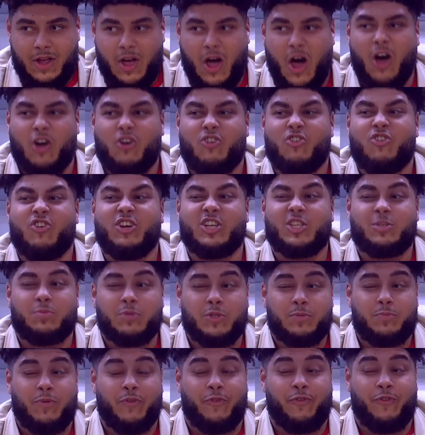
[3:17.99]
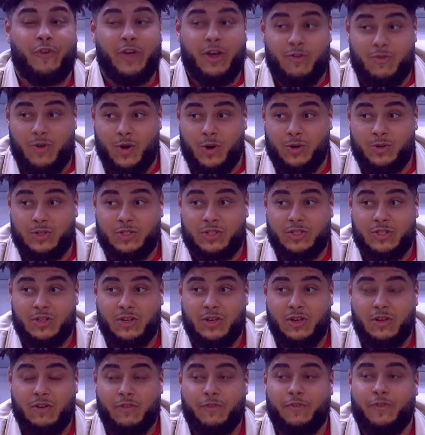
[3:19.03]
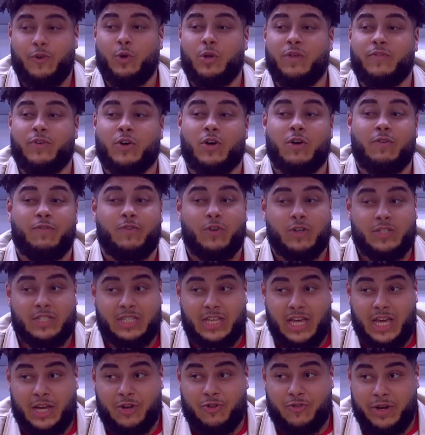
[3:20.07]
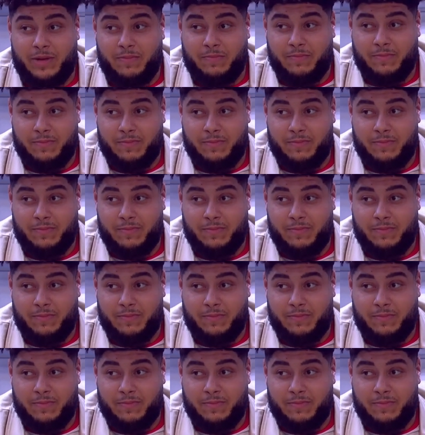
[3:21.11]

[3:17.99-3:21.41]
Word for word: our Christmas profiteroles yeah. Oh. filled with a Courvoisier cream.